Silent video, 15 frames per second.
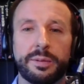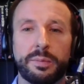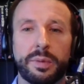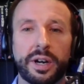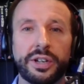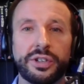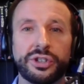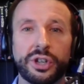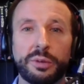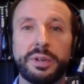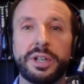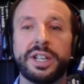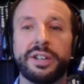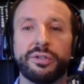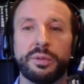by so
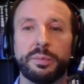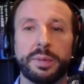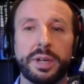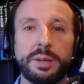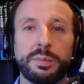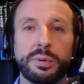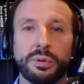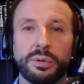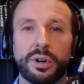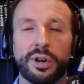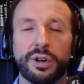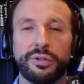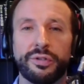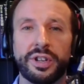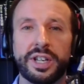many different people
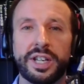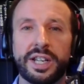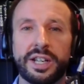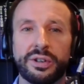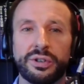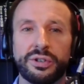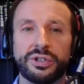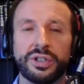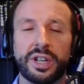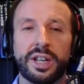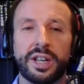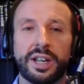over the years,